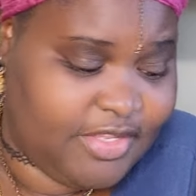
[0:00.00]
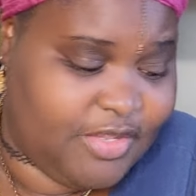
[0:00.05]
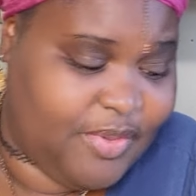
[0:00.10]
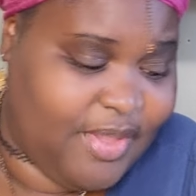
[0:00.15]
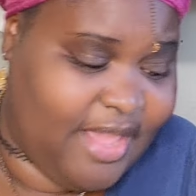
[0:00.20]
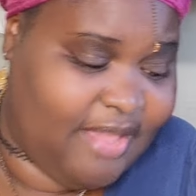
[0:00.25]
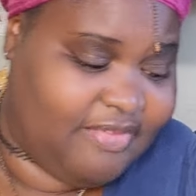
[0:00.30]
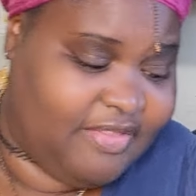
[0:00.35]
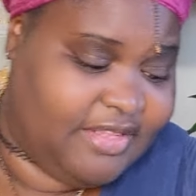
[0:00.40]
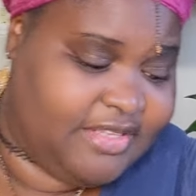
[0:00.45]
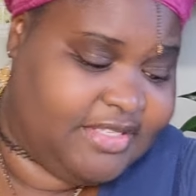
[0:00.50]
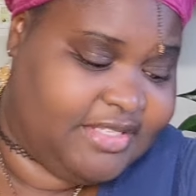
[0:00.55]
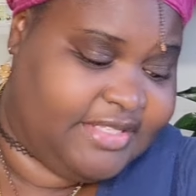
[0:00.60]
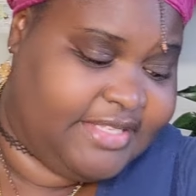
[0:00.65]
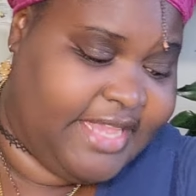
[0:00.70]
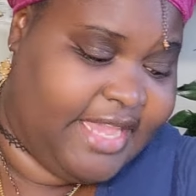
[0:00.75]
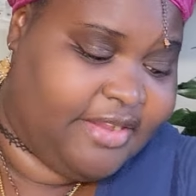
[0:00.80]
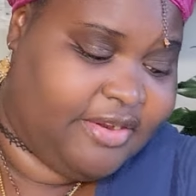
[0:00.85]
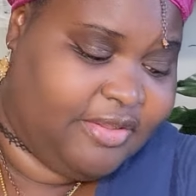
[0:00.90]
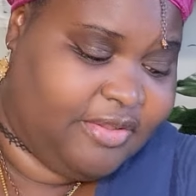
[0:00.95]
You have this
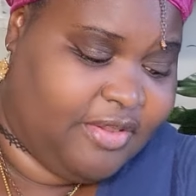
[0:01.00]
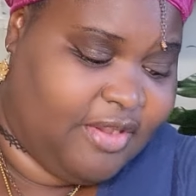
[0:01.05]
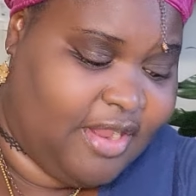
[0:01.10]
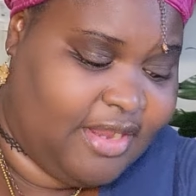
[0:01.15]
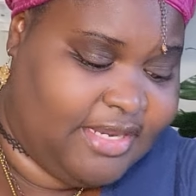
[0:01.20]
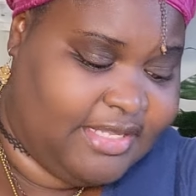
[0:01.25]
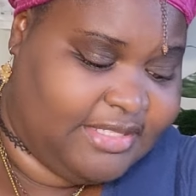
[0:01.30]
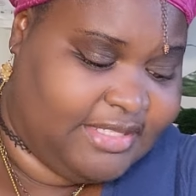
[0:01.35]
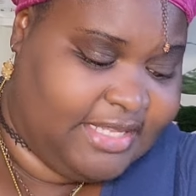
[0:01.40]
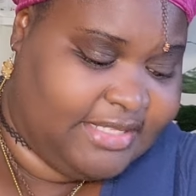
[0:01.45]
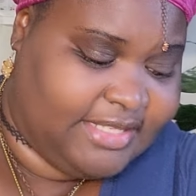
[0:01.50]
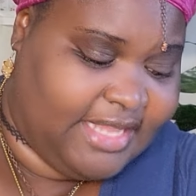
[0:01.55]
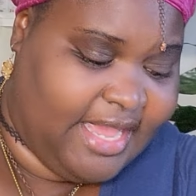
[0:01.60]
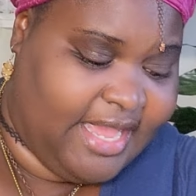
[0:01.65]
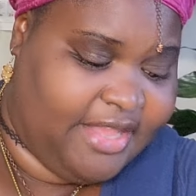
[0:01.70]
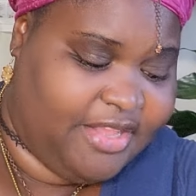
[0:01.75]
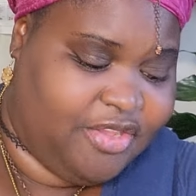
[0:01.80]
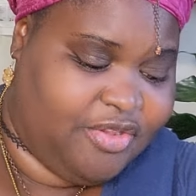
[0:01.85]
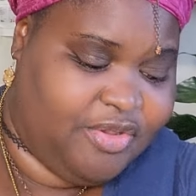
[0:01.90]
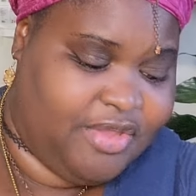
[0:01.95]
Saturn card that says,
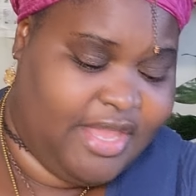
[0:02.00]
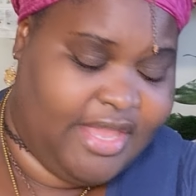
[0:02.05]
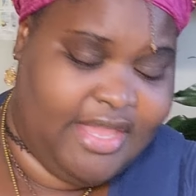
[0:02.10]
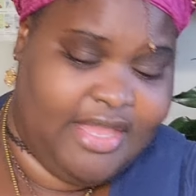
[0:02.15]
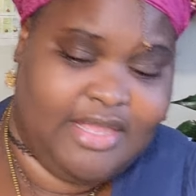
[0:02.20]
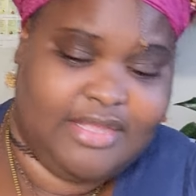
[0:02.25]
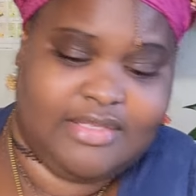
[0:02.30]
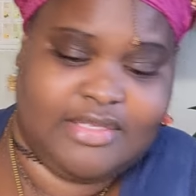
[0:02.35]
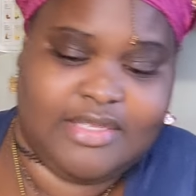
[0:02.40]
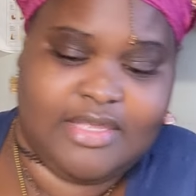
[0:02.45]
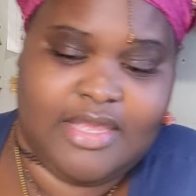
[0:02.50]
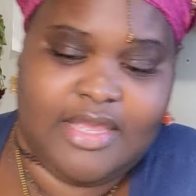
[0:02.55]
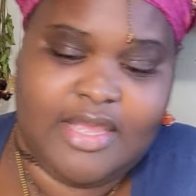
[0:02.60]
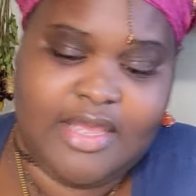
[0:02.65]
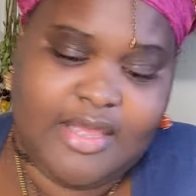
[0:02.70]
I create.